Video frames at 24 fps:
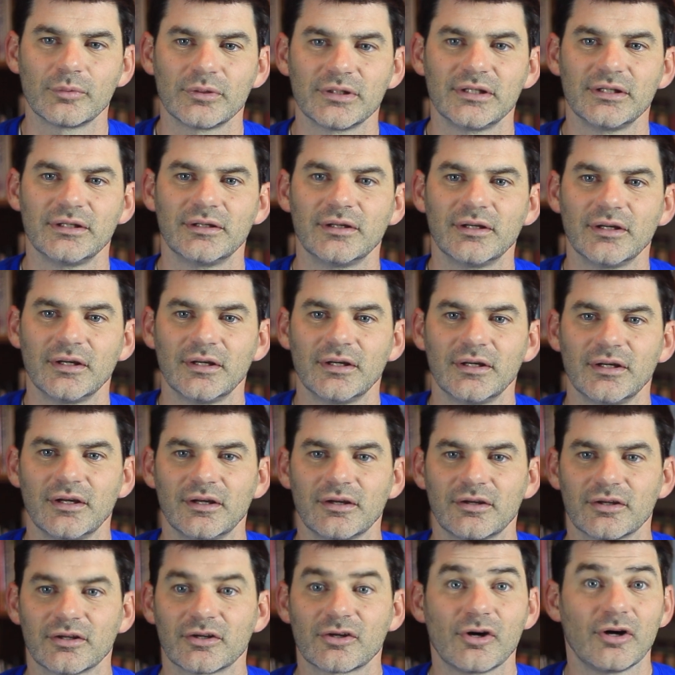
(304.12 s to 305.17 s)
we
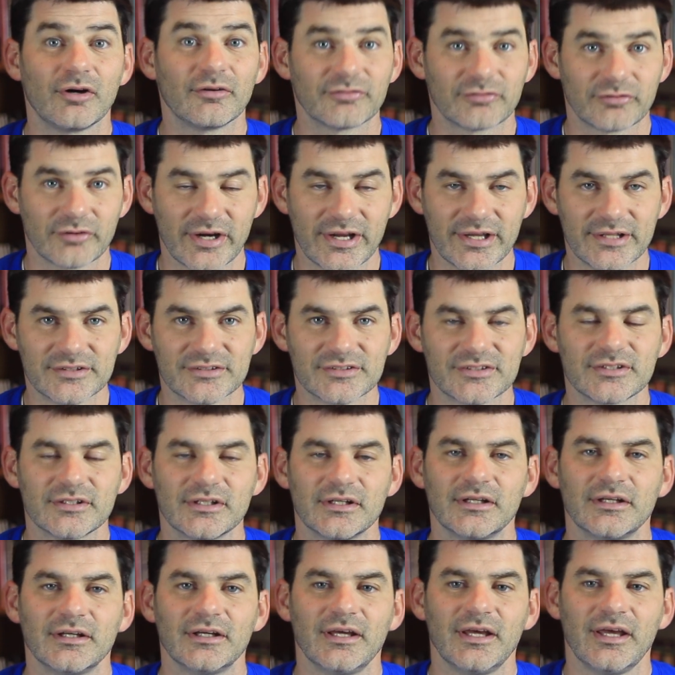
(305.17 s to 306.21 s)
could call friends
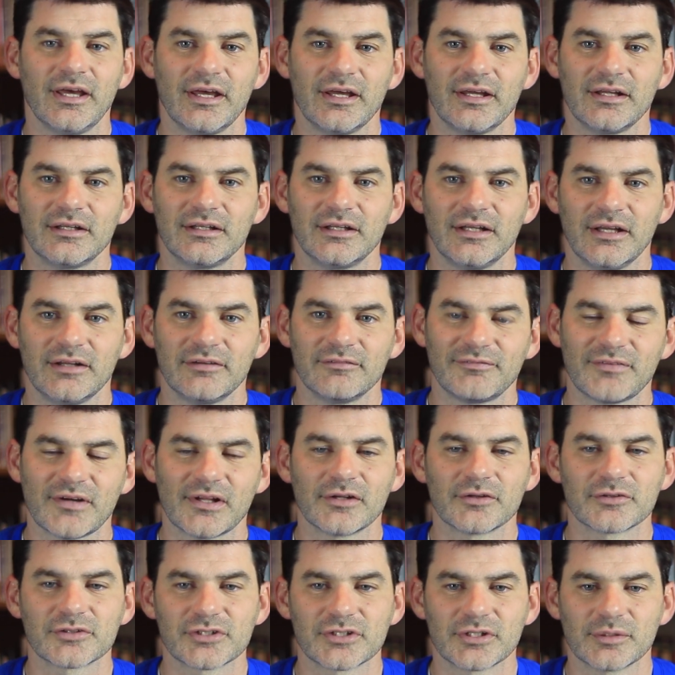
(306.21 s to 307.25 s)
and
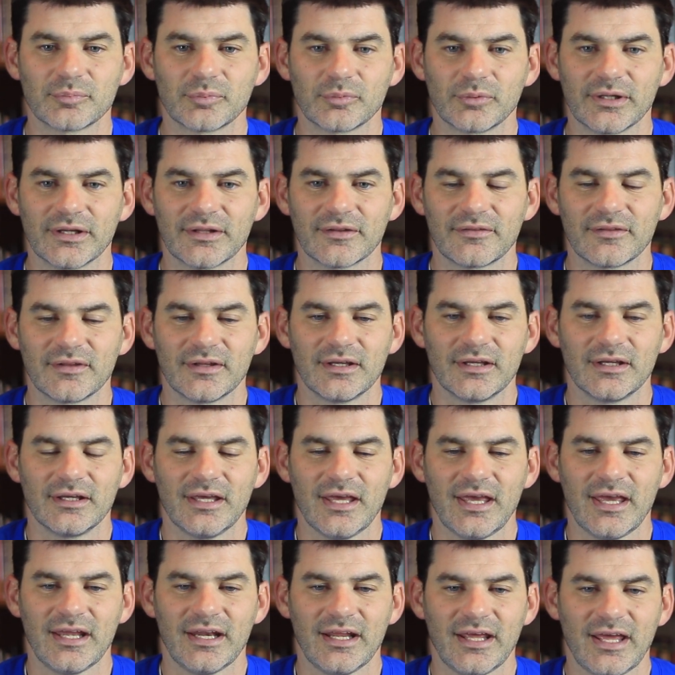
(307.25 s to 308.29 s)
fellowship with.
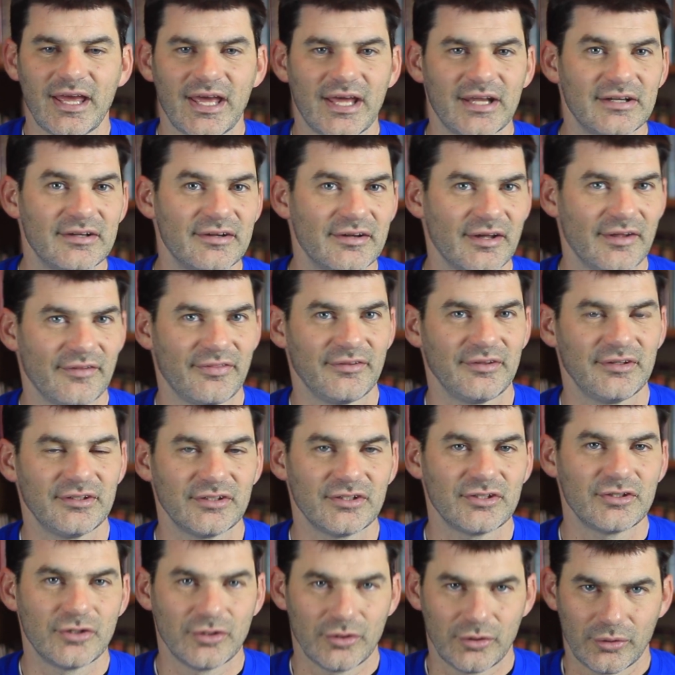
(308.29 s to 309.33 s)
And it had nothing
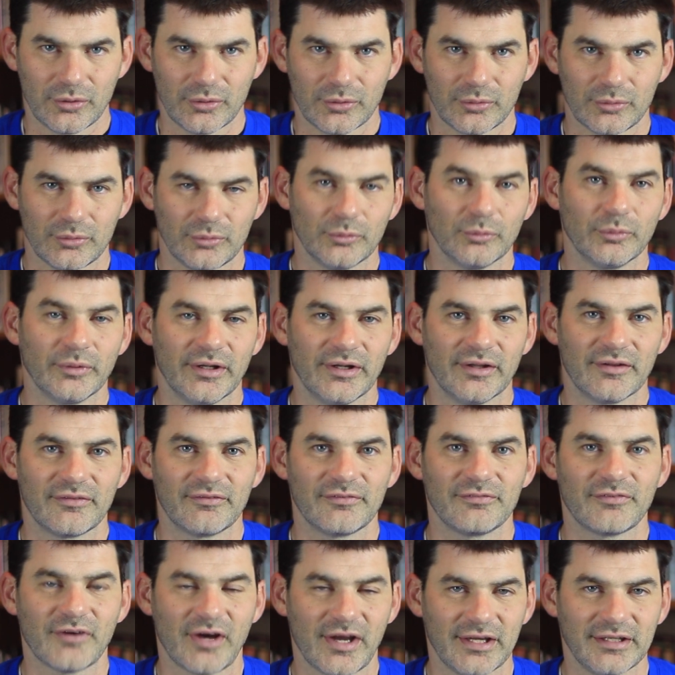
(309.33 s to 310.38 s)
to do with
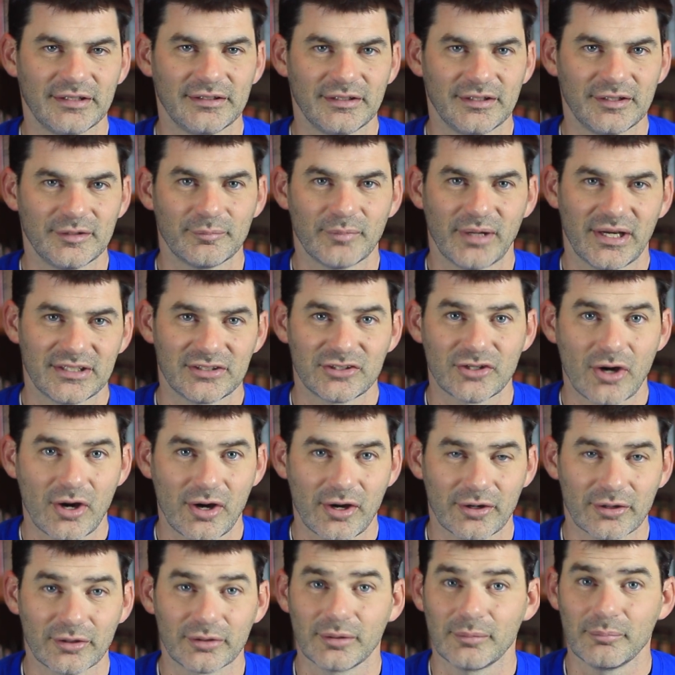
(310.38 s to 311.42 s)
finding my
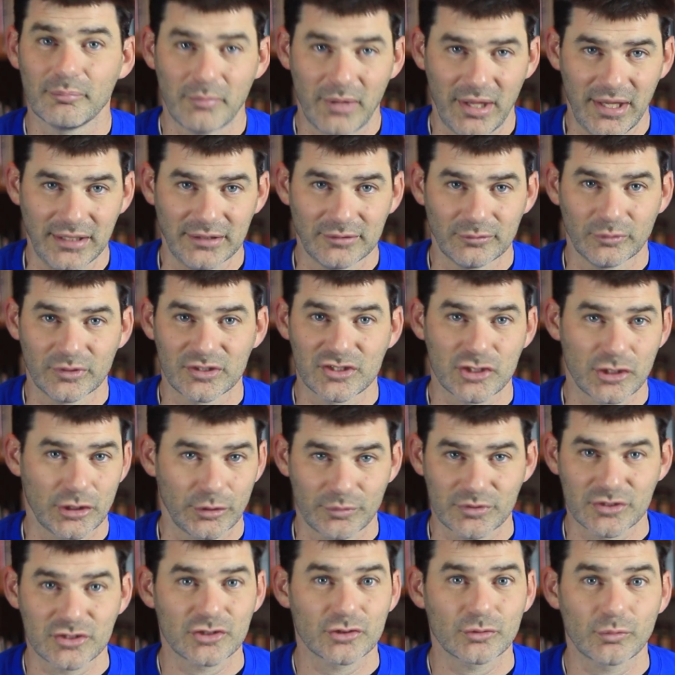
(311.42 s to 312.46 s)
daughter a mate when she
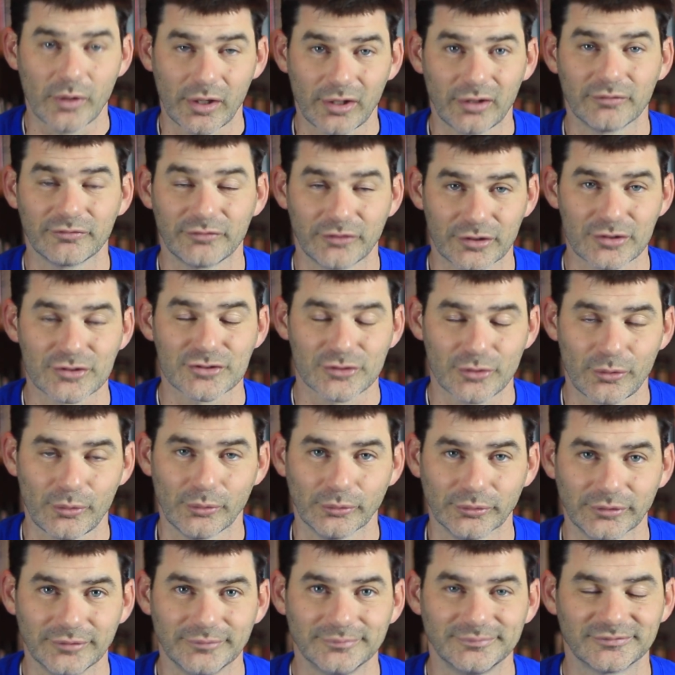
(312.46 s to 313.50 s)
was 12 years
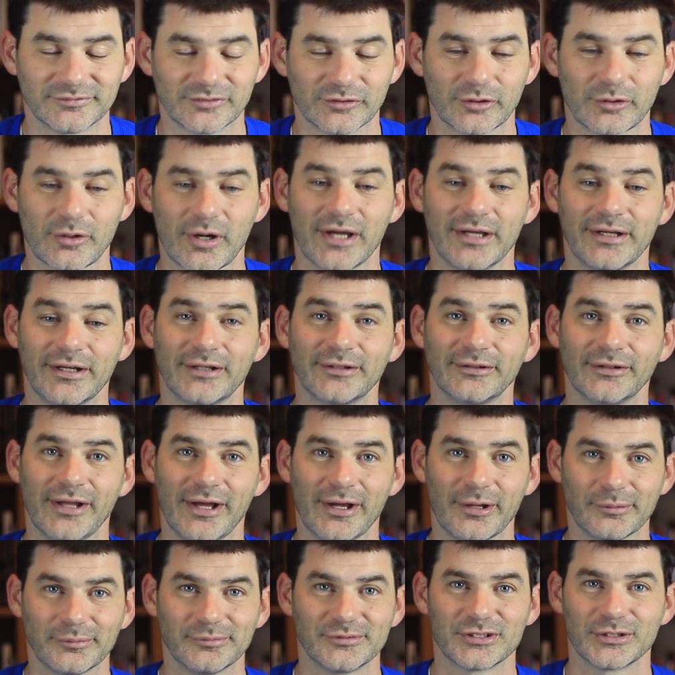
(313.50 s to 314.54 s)
old, for crying out
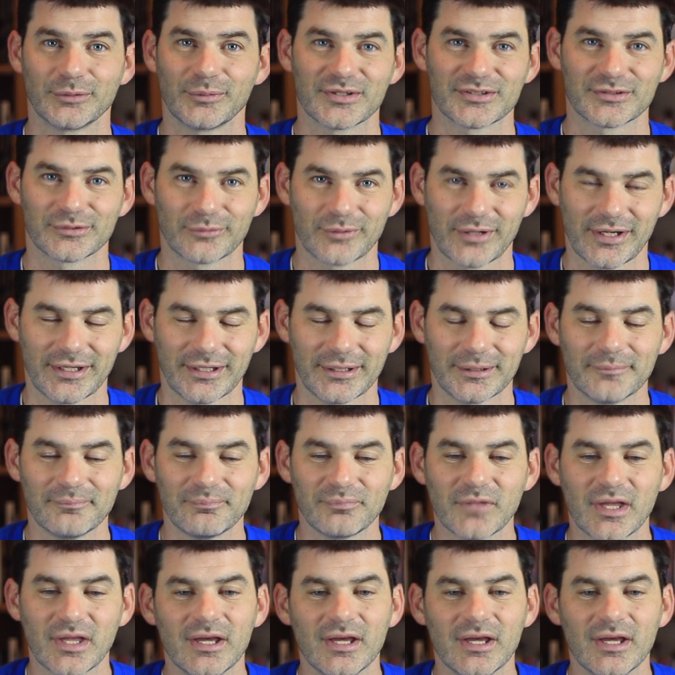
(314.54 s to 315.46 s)
loud. She wasn't ready.